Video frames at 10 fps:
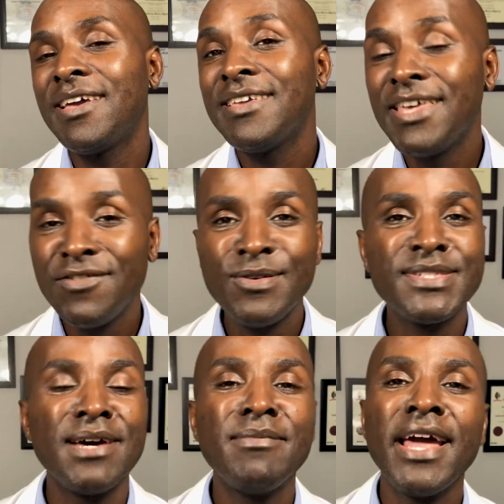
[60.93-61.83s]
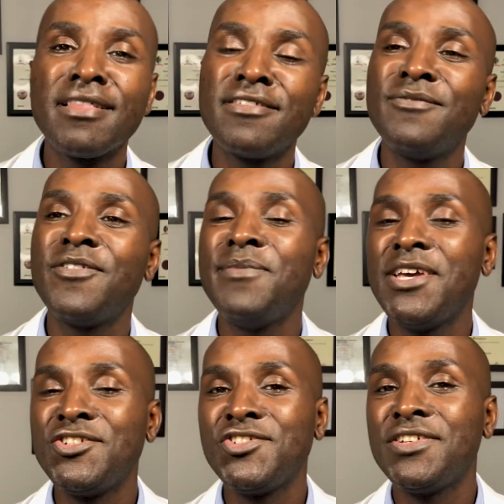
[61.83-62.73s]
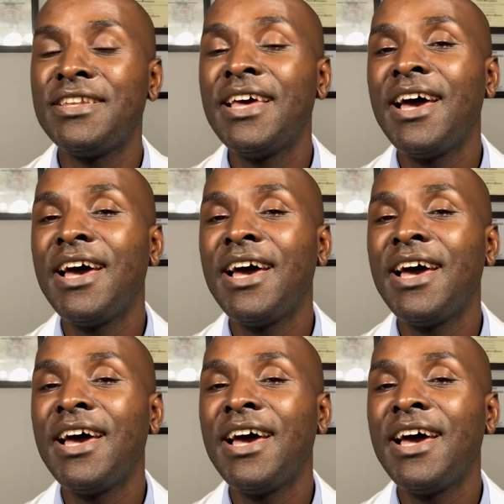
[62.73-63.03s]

giving you some health information,